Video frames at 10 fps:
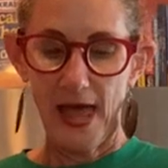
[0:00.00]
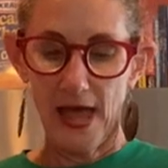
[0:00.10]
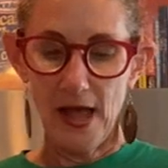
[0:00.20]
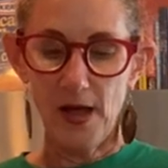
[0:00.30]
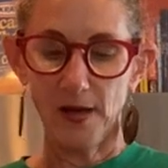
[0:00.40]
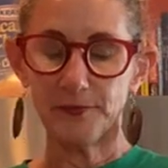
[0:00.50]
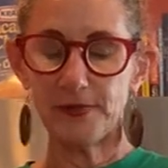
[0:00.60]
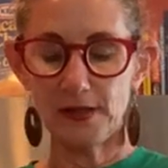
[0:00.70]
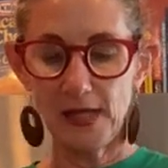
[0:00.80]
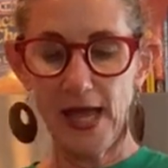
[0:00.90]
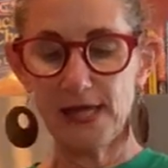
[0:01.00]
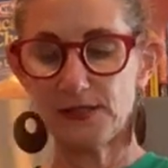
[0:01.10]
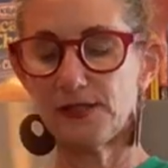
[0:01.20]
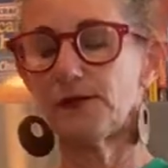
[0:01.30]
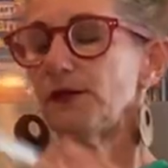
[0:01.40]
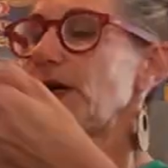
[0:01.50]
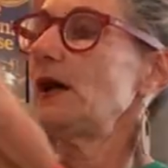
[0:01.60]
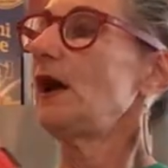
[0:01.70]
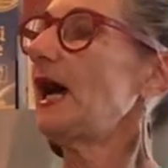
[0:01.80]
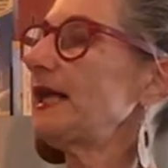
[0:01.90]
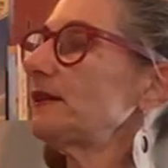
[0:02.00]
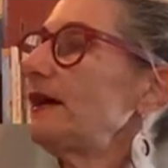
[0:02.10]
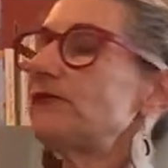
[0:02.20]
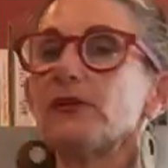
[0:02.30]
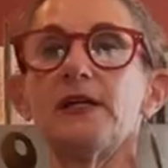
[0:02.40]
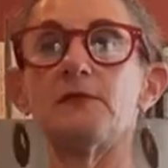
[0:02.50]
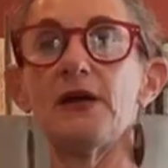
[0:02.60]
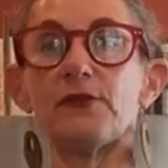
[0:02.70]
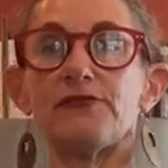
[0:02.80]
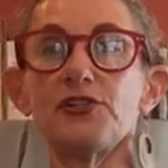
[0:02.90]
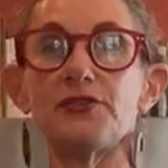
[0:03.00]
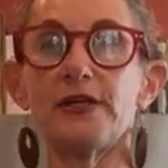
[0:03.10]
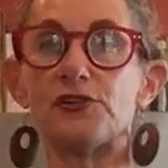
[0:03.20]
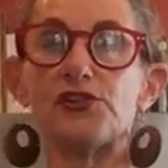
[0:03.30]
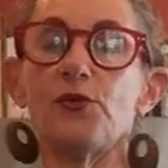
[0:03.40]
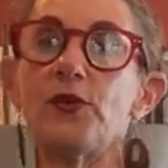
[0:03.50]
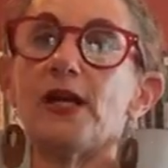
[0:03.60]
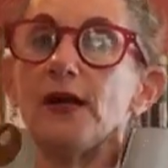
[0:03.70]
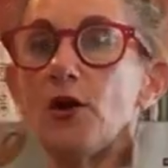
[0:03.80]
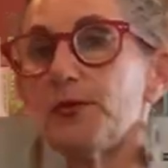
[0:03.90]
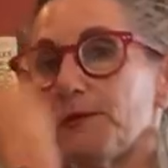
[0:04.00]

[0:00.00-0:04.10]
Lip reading: at eye level in my refrigerator. So when I open